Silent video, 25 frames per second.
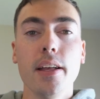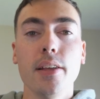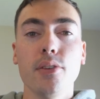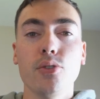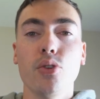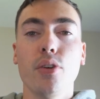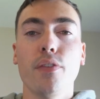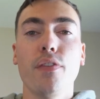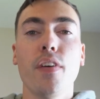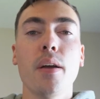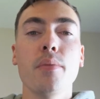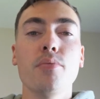
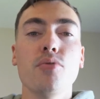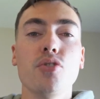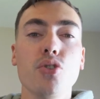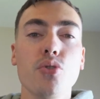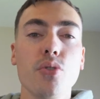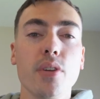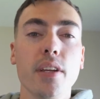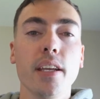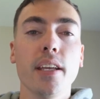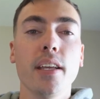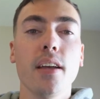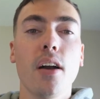So if I'm
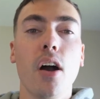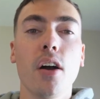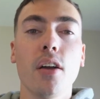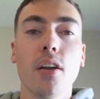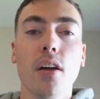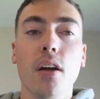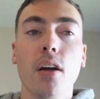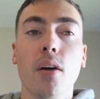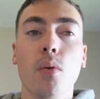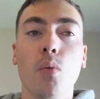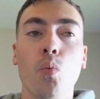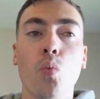shooting on
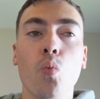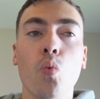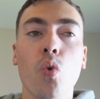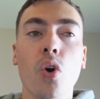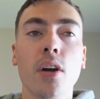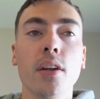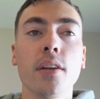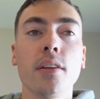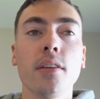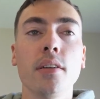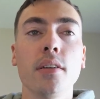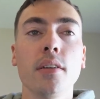a
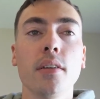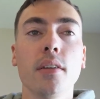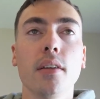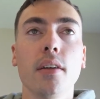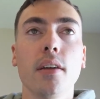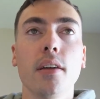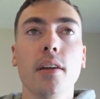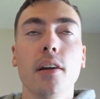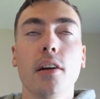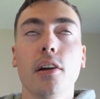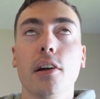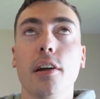
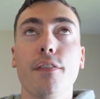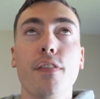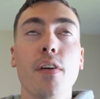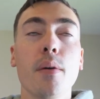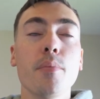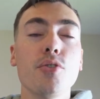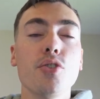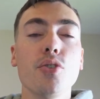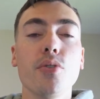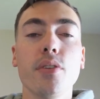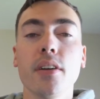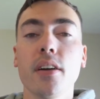
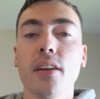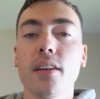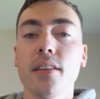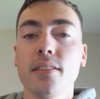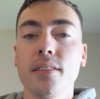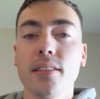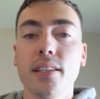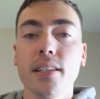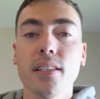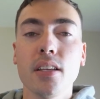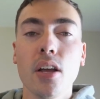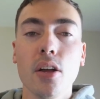
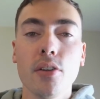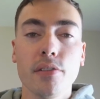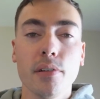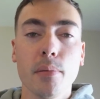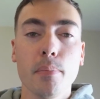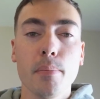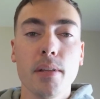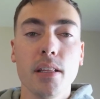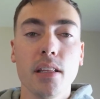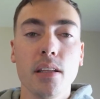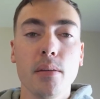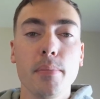
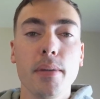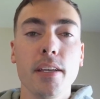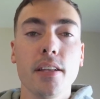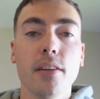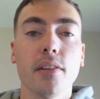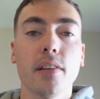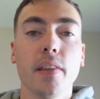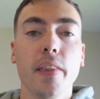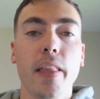600mm